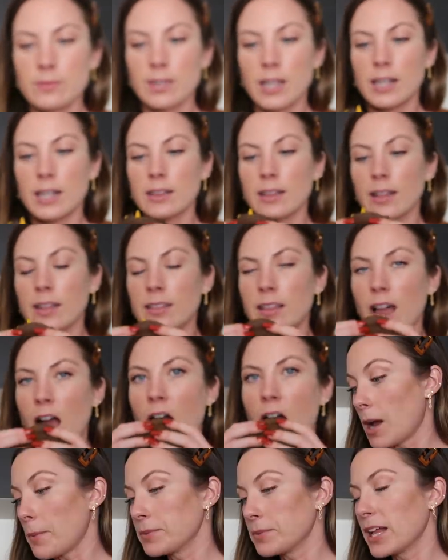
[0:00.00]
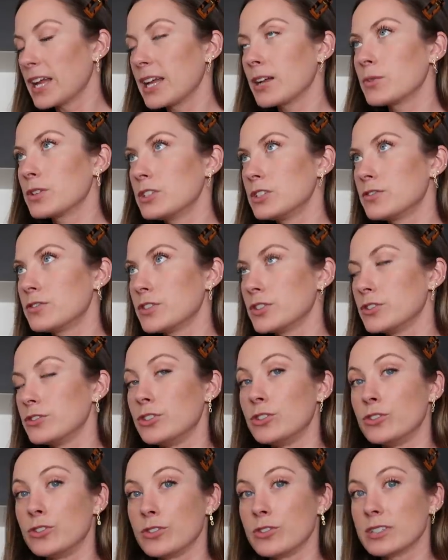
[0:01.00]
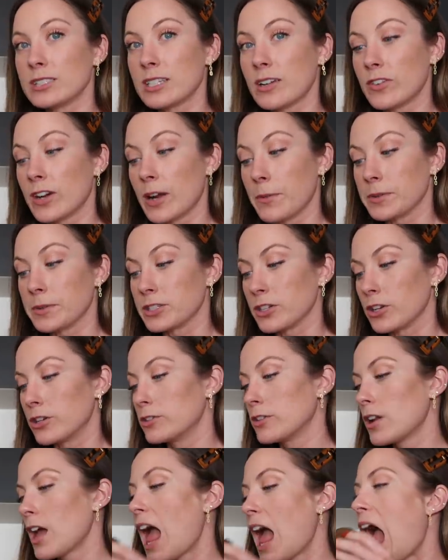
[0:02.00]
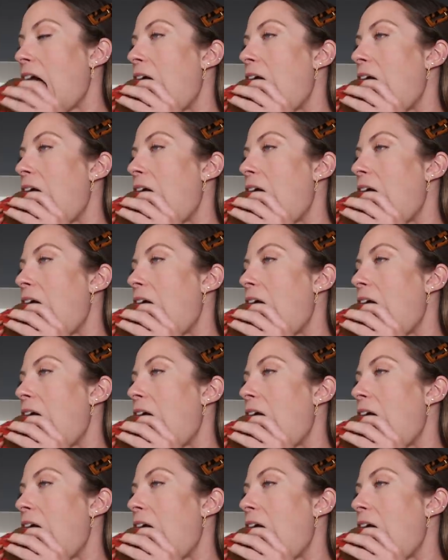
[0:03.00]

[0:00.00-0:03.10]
I didn't like that. Stop playing with your food. You do this every episode.